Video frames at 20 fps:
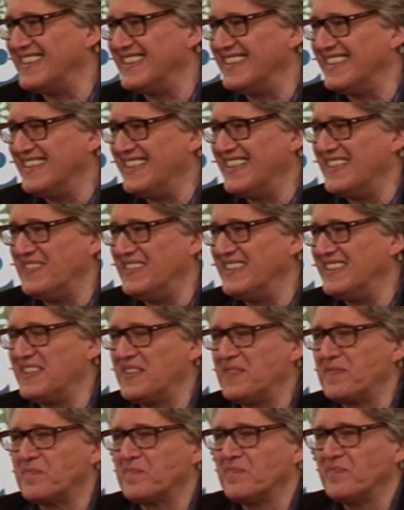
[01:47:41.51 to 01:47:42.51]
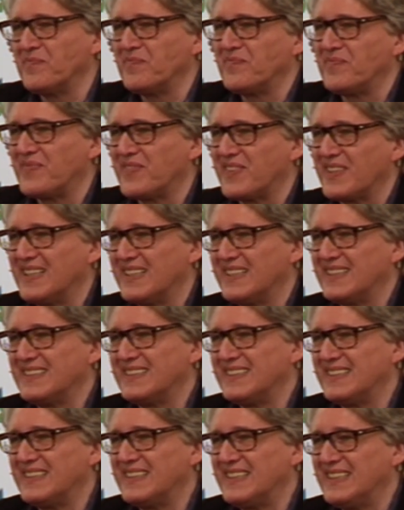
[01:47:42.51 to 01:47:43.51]
Yeah, yeah, well, he was like a
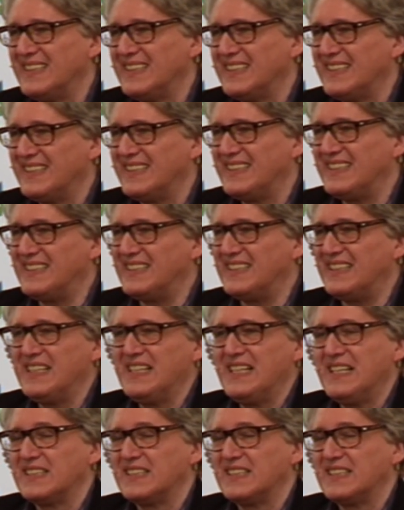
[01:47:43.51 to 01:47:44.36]
soldier, you know. Yeah.